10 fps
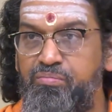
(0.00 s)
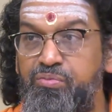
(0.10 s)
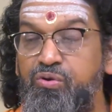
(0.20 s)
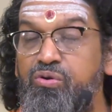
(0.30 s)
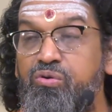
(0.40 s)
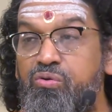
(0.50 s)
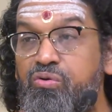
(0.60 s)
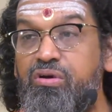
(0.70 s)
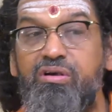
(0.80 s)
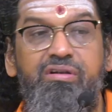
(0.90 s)
Pure
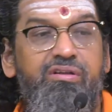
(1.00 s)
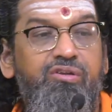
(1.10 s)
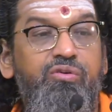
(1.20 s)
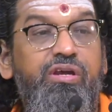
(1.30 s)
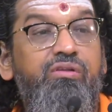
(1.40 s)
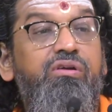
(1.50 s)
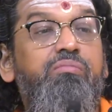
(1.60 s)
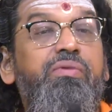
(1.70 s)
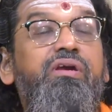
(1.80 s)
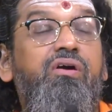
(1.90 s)
gold, you
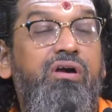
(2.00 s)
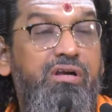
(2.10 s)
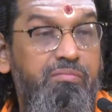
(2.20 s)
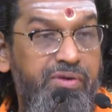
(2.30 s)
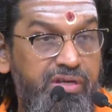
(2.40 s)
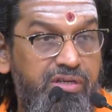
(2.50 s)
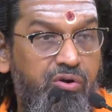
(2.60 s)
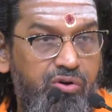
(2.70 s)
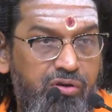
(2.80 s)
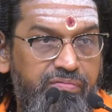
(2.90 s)
cannot make ornament
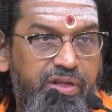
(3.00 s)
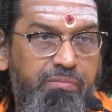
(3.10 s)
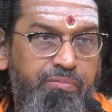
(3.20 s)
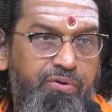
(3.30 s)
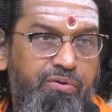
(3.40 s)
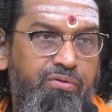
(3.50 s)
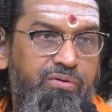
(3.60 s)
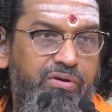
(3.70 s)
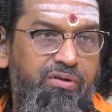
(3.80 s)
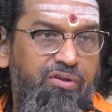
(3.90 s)
out of that pure
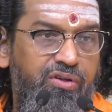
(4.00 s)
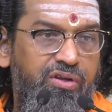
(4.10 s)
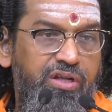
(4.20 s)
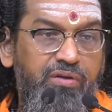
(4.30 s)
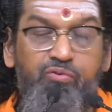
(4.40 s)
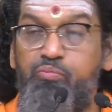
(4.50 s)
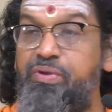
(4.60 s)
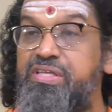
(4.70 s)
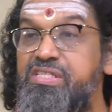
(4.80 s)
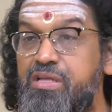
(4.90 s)
gold. You have to
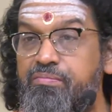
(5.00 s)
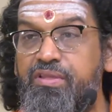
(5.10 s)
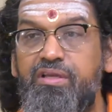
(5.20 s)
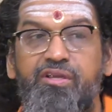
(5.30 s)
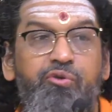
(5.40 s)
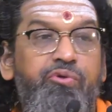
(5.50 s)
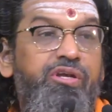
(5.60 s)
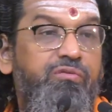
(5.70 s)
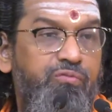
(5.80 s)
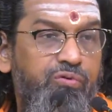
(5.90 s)
mix something in
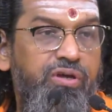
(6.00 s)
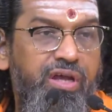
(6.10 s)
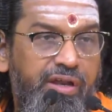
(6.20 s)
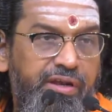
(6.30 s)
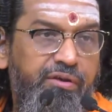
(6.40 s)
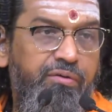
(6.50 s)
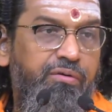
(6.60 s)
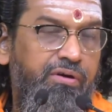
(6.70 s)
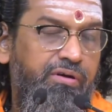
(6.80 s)
24 karat gold.